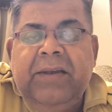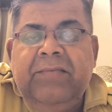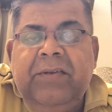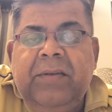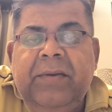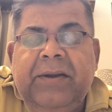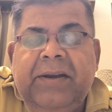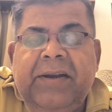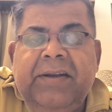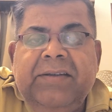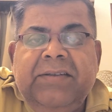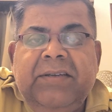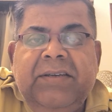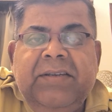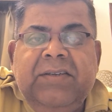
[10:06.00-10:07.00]
inflammatory
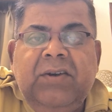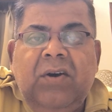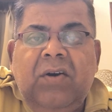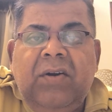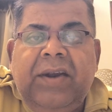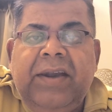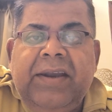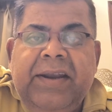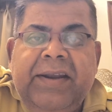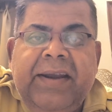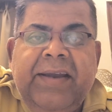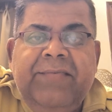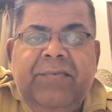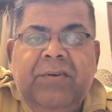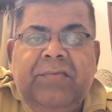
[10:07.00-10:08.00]
disease or any
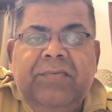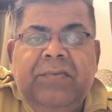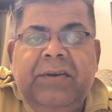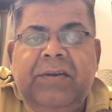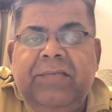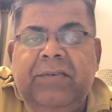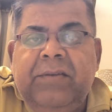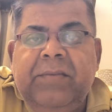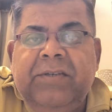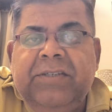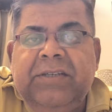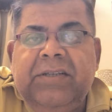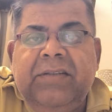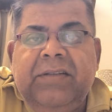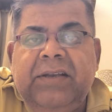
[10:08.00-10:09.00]
type of
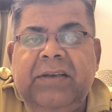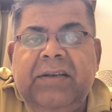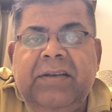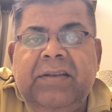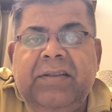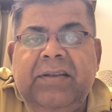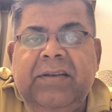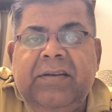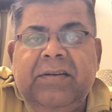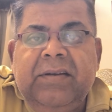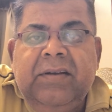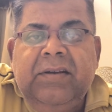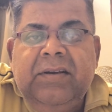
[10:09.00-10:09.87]
inflammation there in the